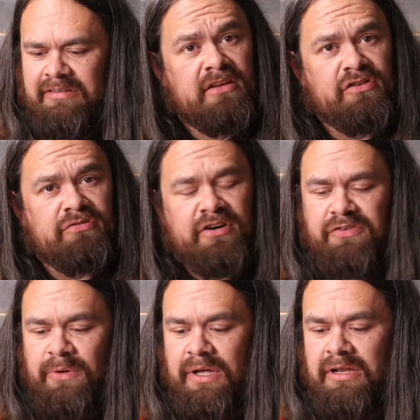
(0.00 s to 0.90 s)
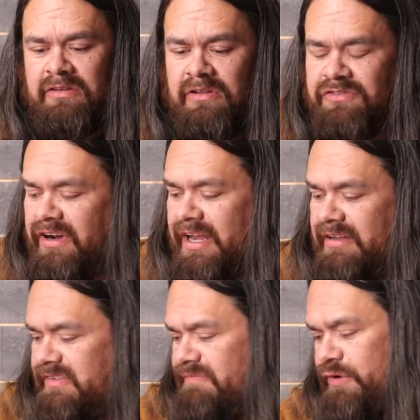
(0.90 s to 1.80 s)
So far, so good. So let's try it
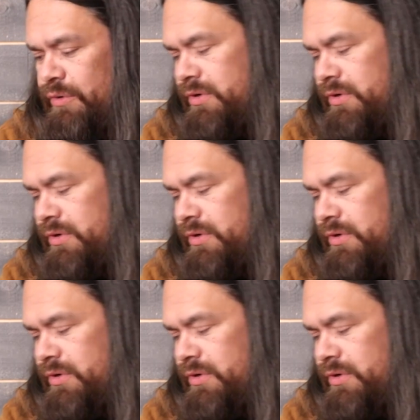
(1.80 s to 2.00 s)
on some food.